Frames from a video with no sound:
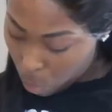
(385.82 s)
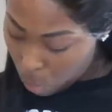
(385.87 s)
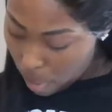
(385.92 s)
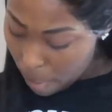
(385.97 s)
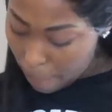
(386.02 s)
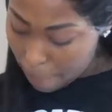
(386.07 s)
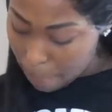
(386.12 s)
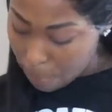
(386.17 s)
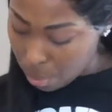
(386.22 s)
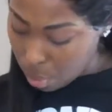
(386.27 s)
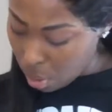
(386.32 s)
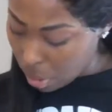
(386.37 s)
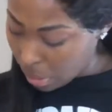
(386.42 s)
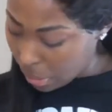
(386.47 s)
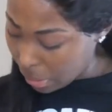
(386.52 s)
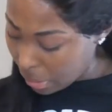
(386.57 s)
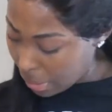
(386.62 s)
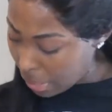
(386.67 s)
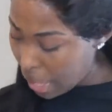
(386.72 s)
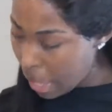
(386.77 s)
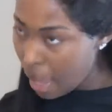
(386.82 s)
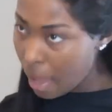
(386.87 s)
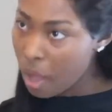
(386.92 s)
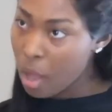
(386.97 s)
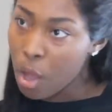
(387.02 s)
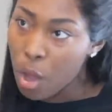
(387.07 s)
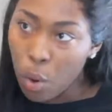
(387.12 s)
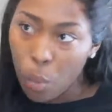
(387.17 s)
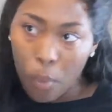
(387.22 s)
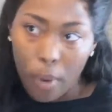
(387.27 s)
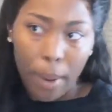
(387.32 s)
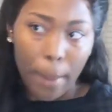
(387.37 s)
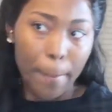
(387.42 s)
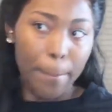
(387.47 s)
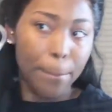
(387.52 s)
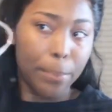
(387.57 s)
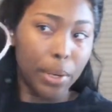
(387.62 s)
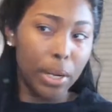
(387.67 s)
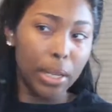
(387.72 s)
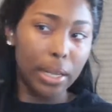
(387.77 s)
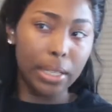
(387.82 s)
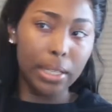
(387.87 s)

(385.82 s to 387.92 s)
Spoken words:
Where Brooklyn at? Where Brooklyn